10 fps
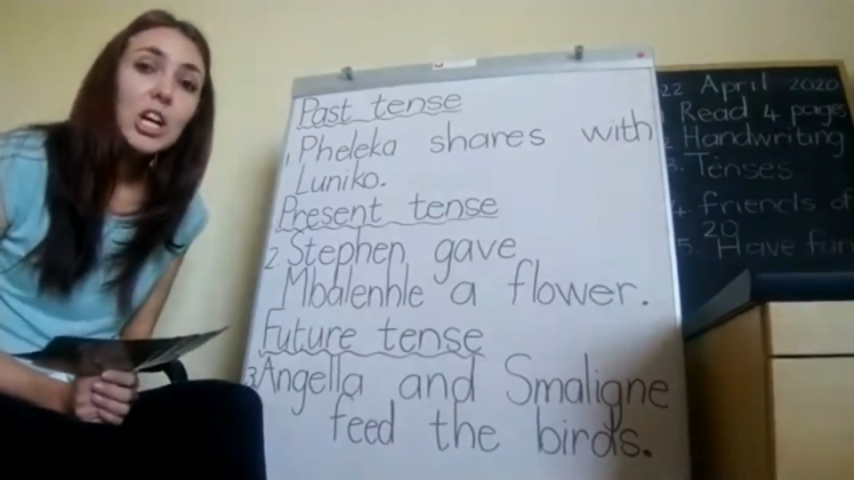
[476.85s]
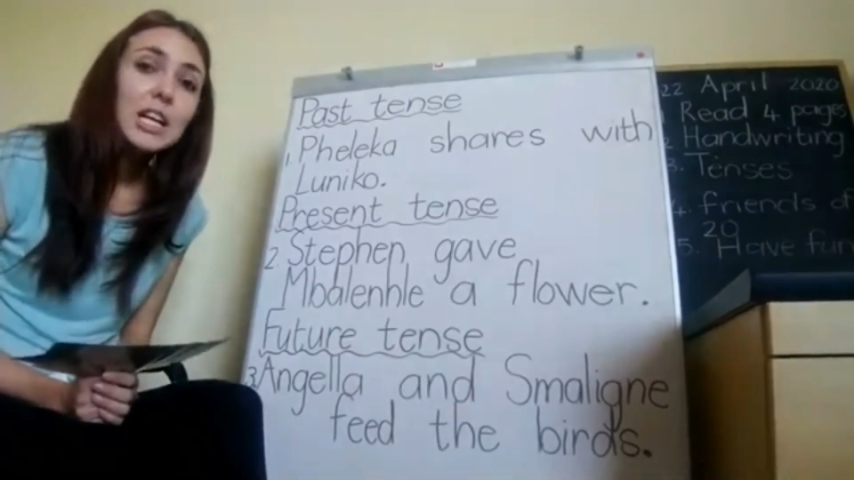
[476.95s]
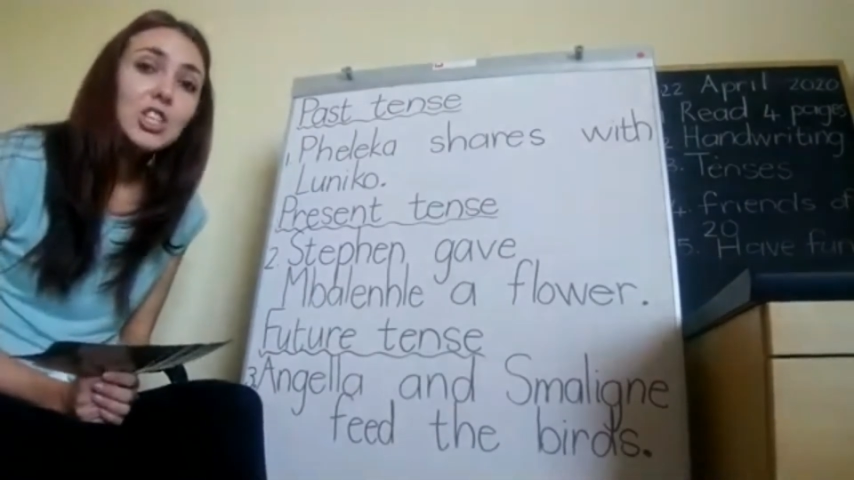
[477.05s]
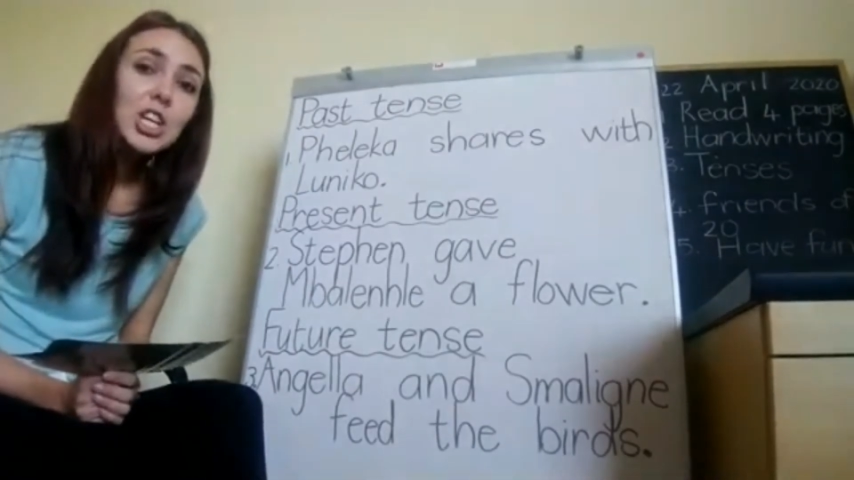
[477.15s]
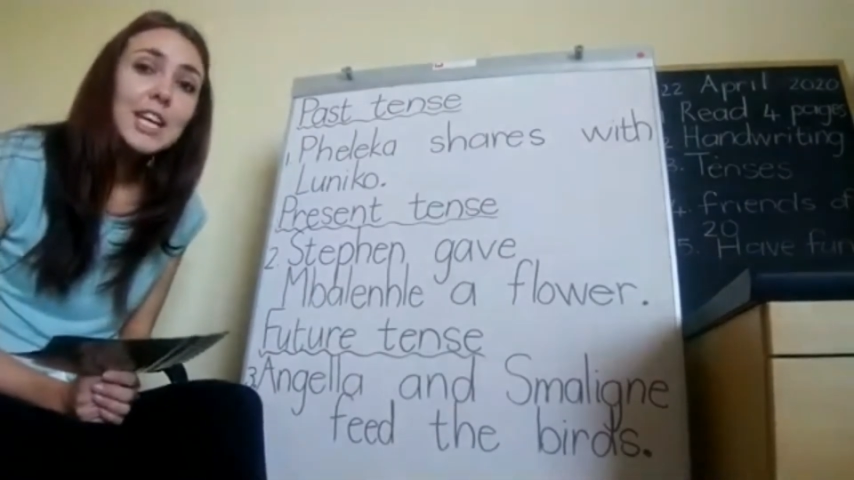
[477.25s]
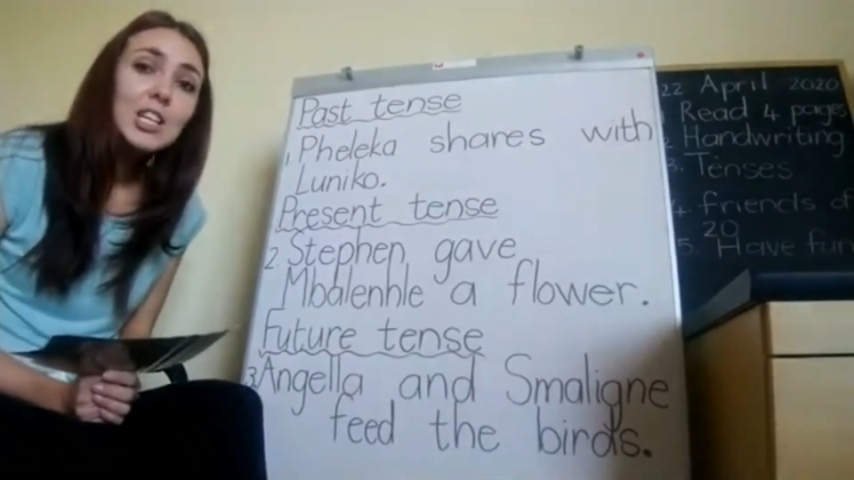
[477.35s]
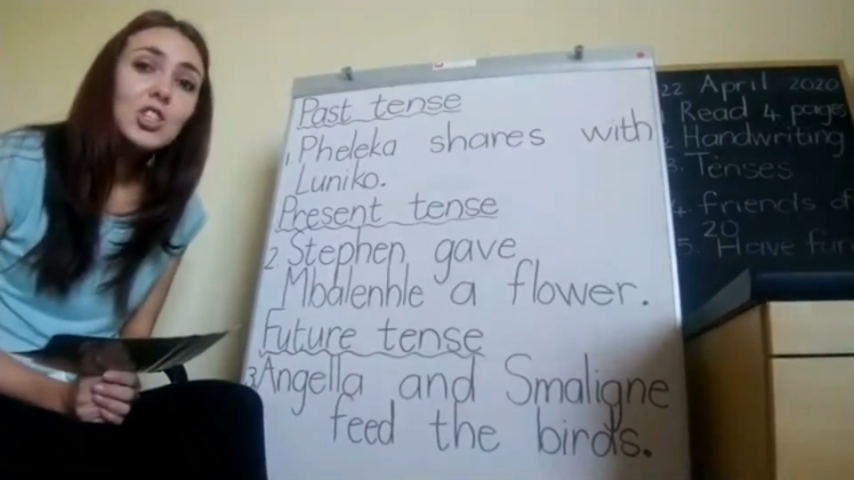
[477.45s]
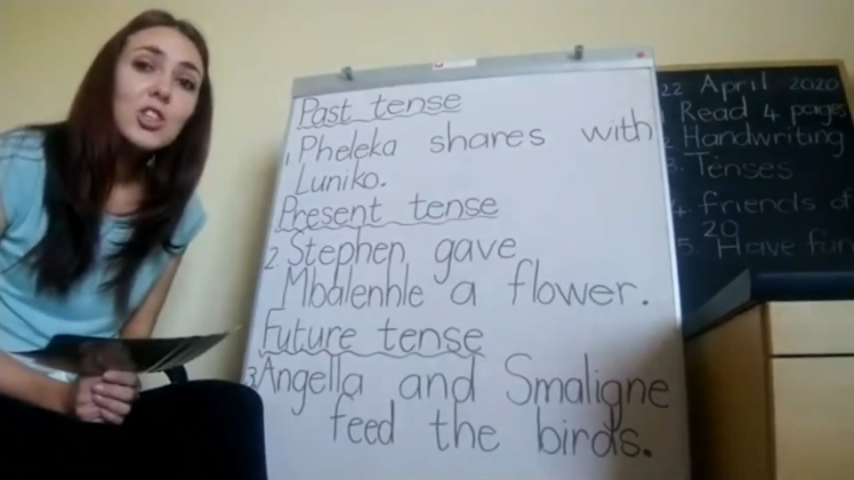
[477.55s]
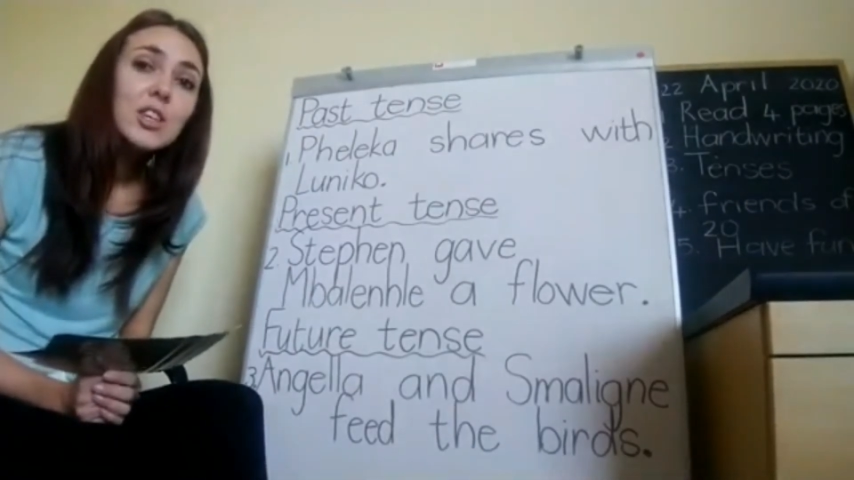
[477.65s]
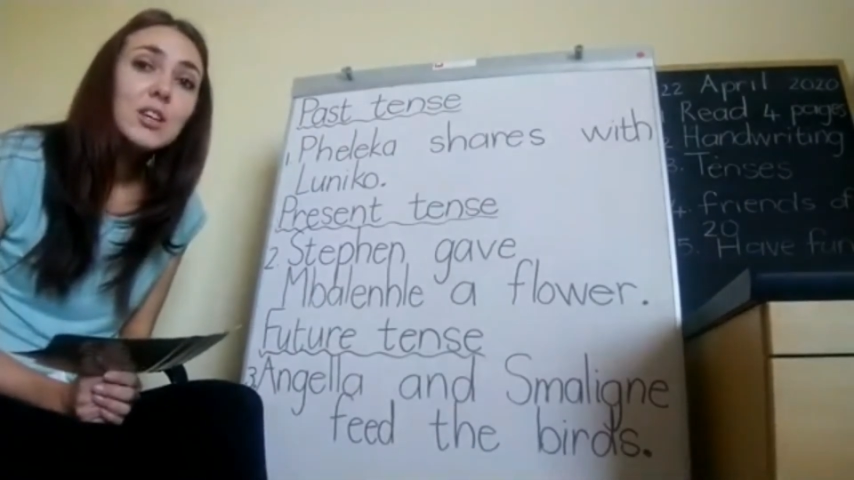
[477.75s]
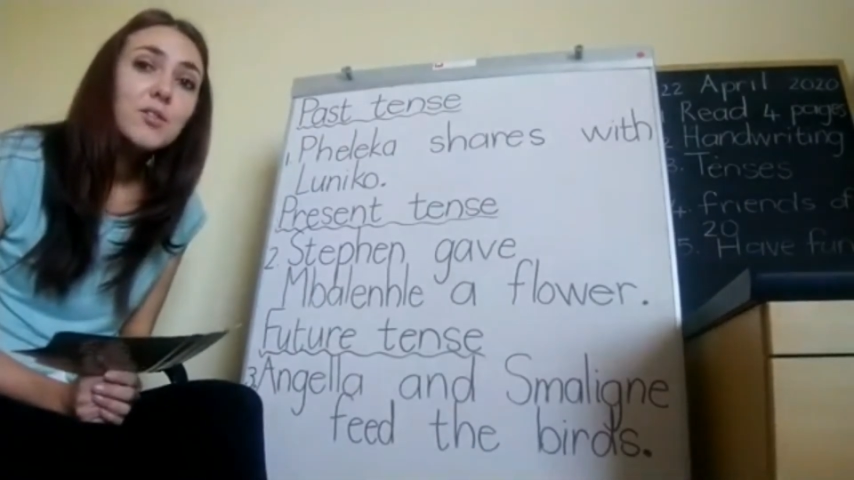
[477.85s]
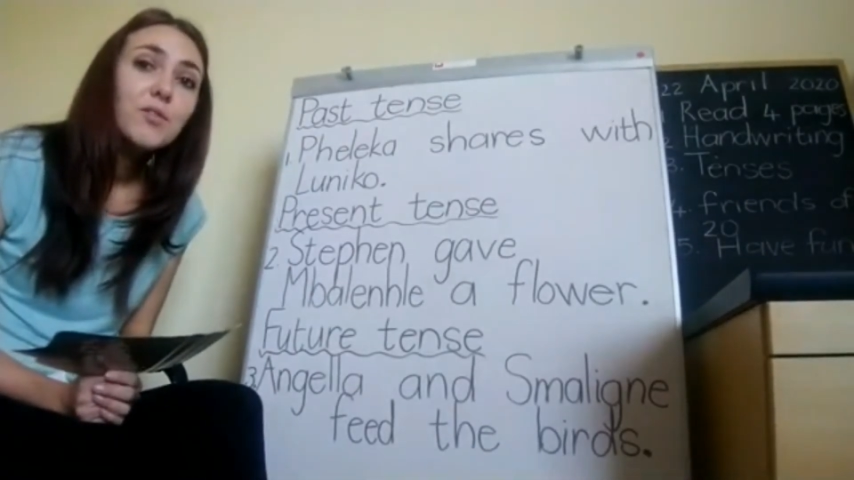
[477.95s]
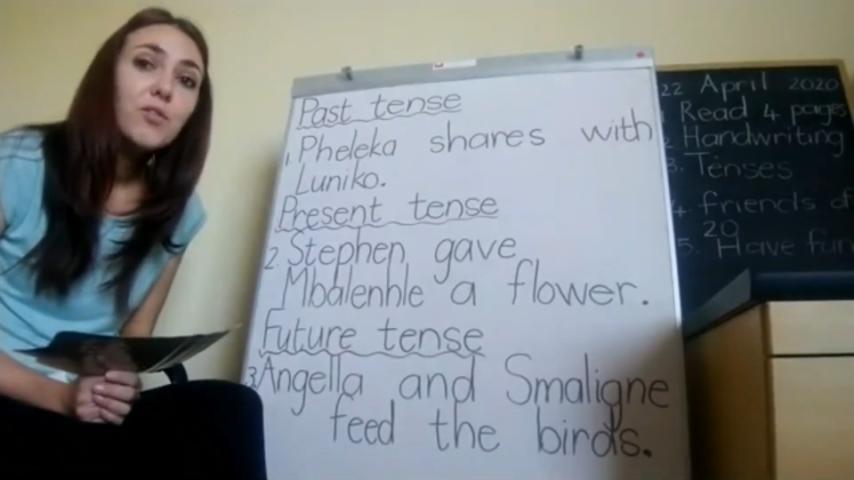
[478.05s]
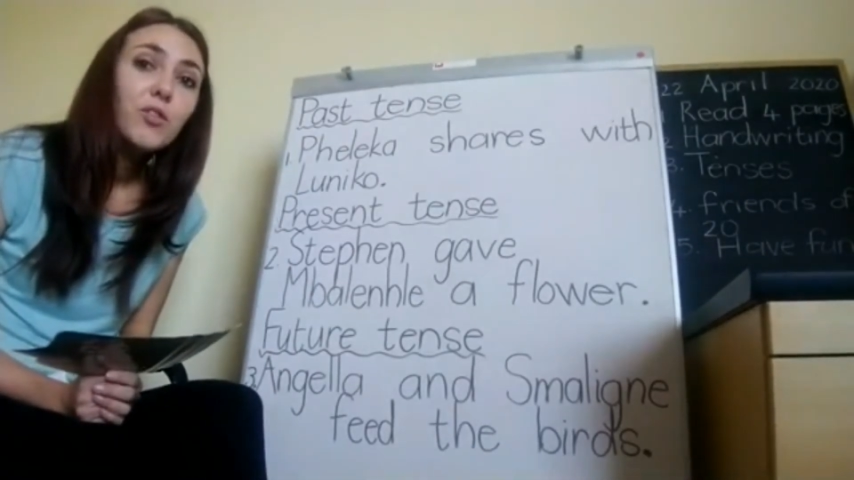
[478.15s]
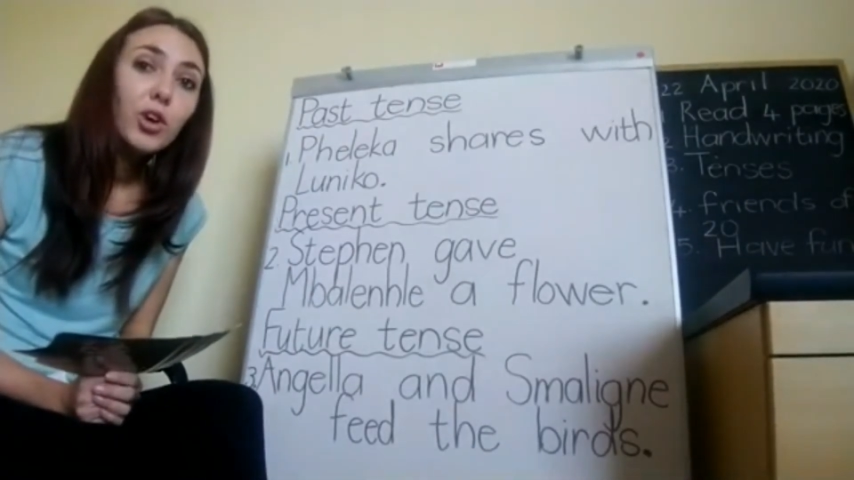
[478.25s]
I change the
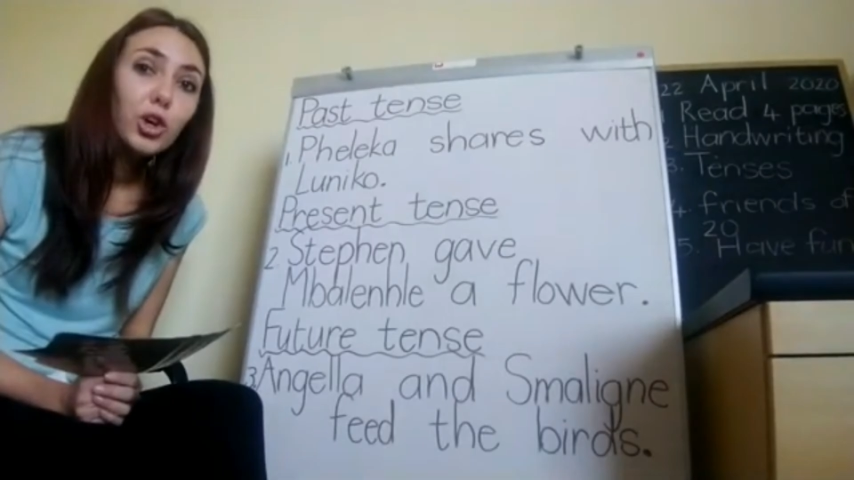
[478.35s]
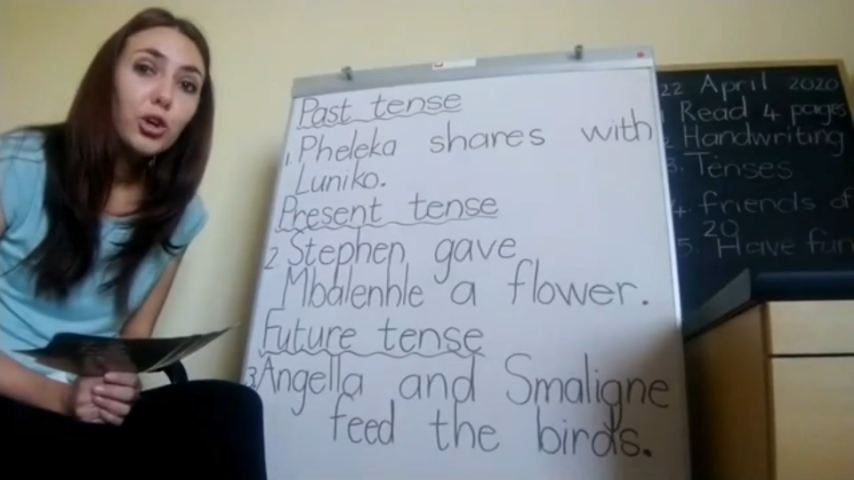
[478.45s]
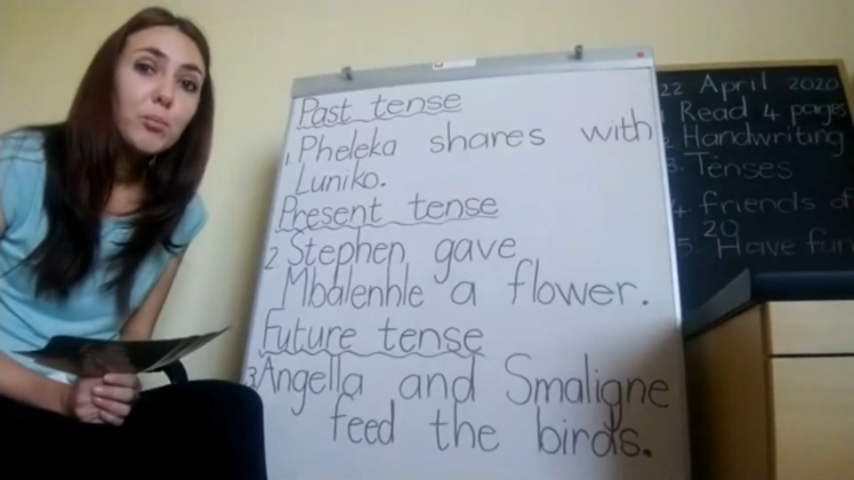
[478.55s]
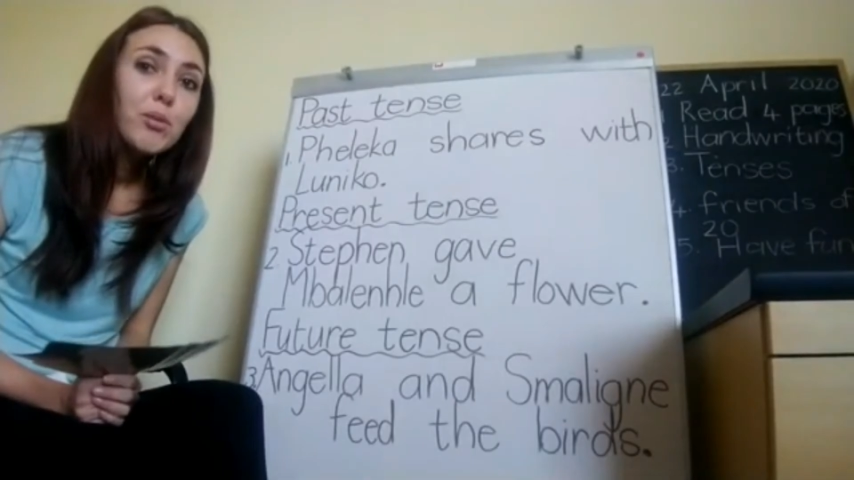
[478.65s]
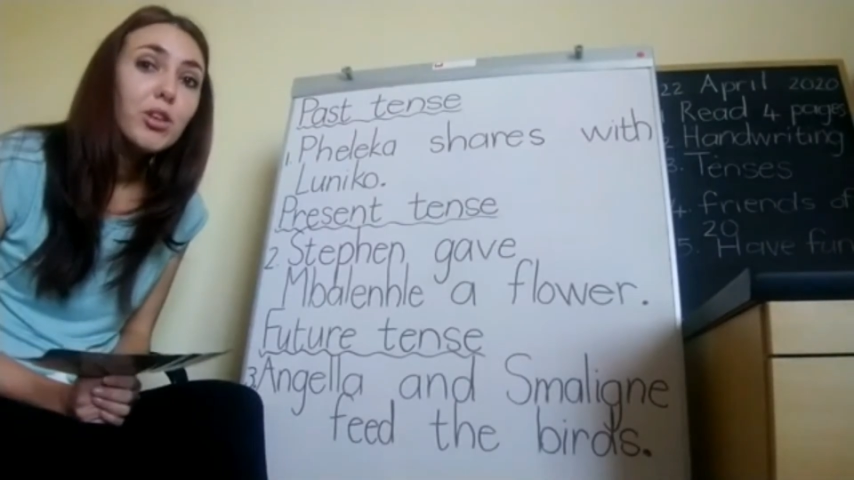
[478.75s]
verb,